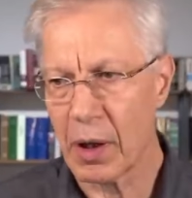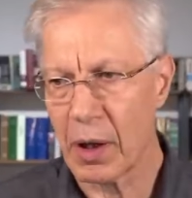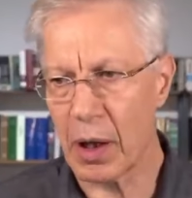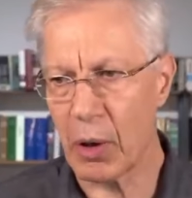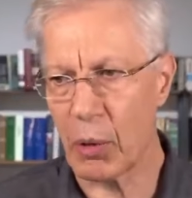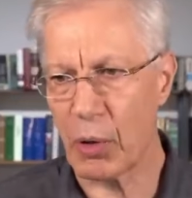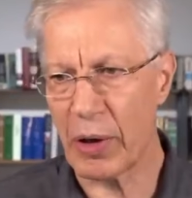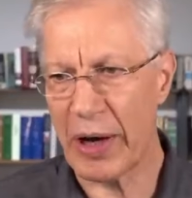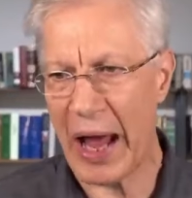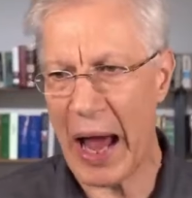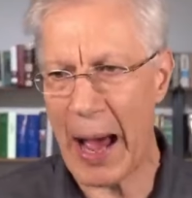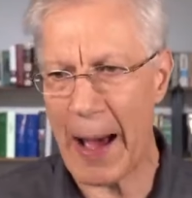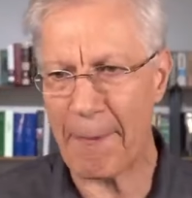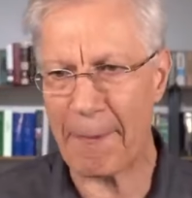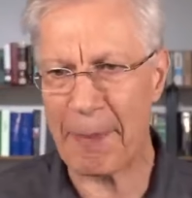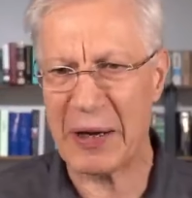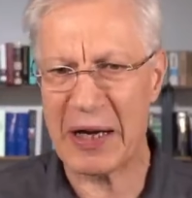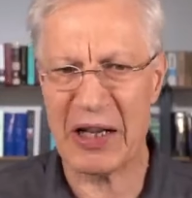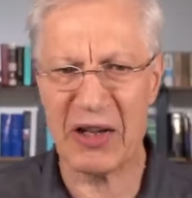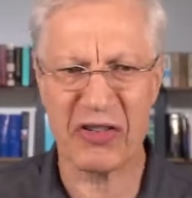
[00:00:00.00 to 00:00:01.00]
And what
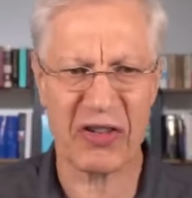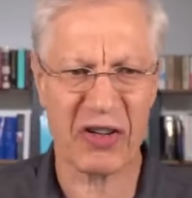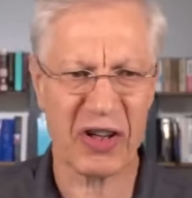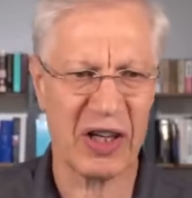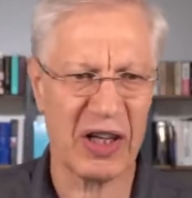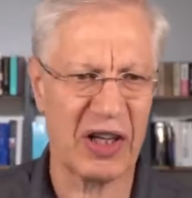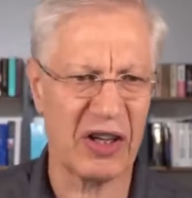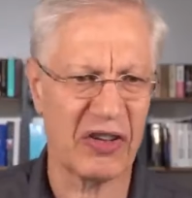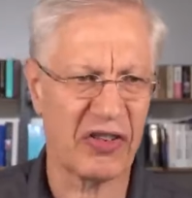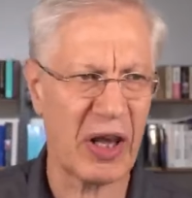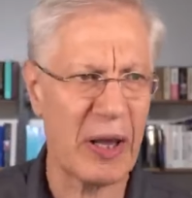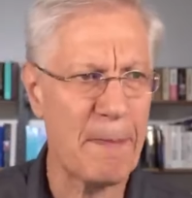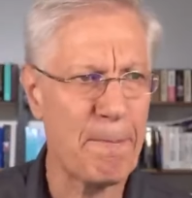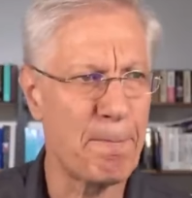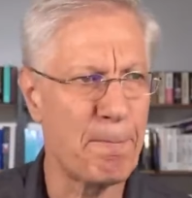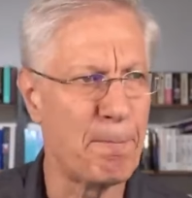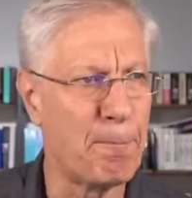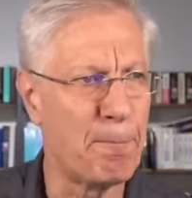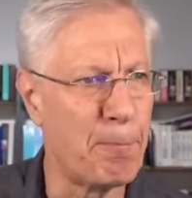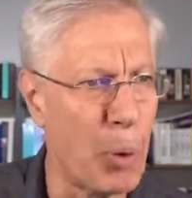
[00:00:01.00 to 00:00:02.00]
happened is, is a
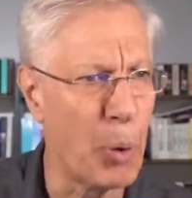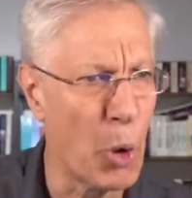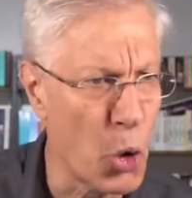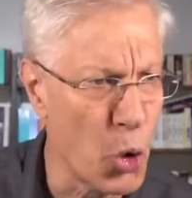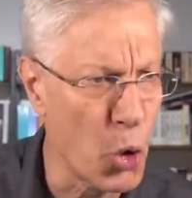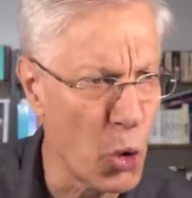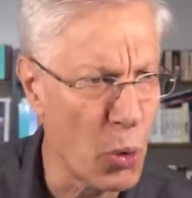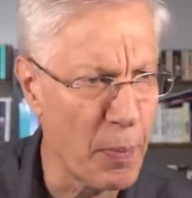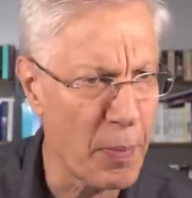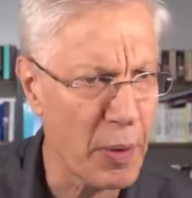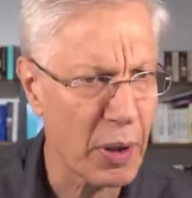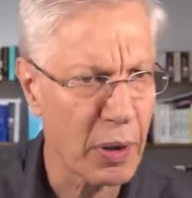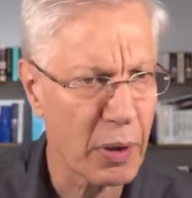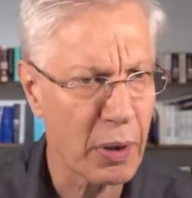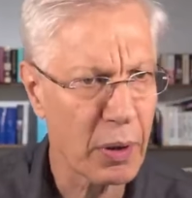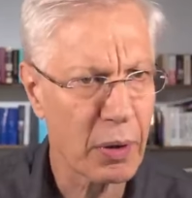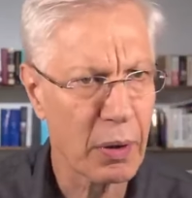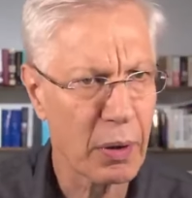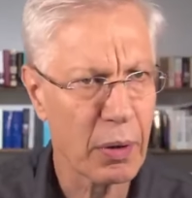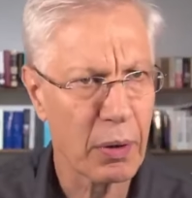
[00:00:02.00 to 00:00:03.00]
boom
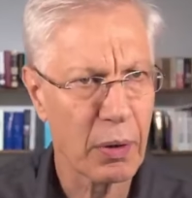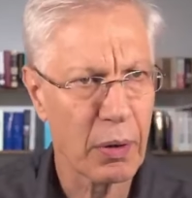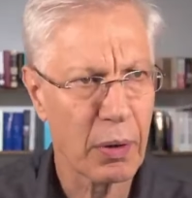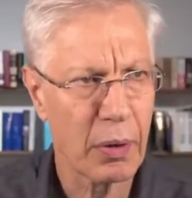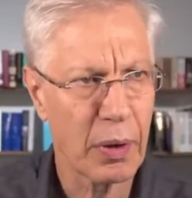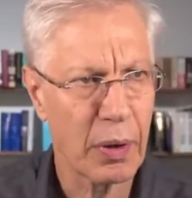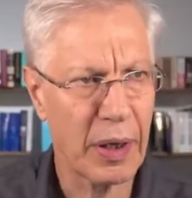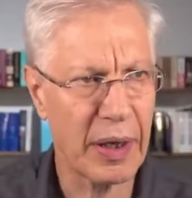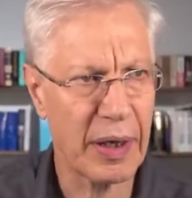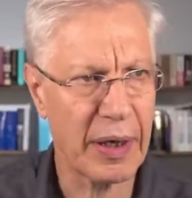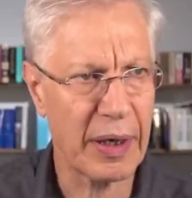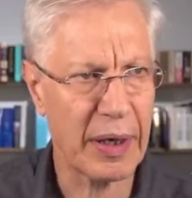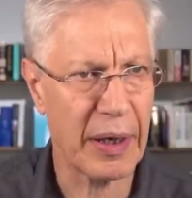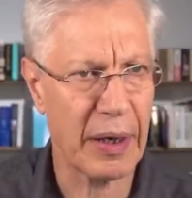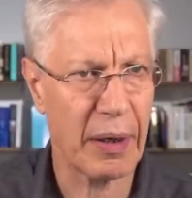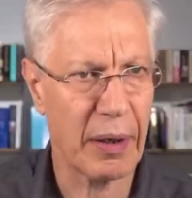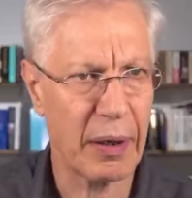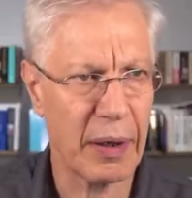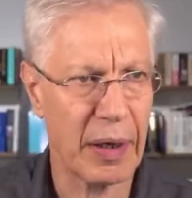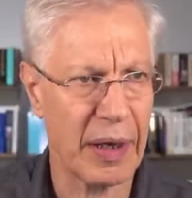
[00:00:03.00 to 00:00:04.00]
in,
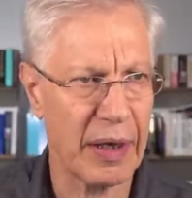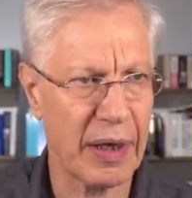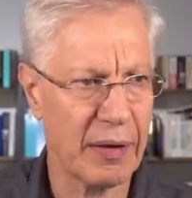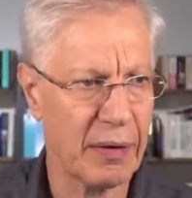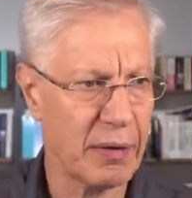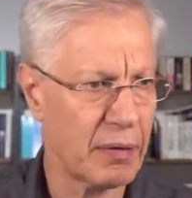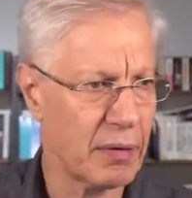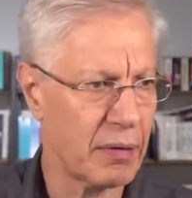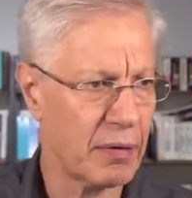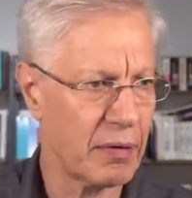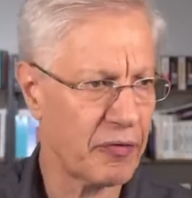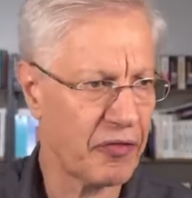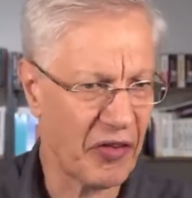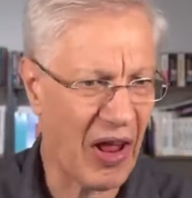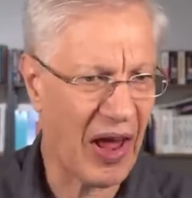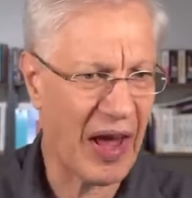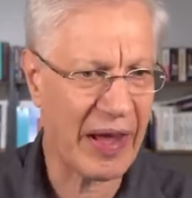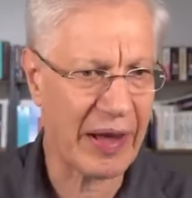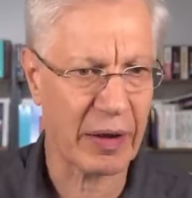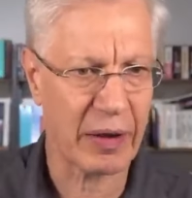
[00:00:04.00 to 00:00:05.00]
in
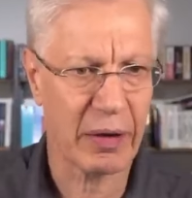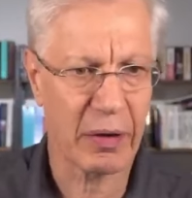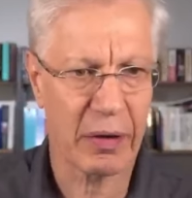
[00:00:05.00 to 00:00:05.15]
flying.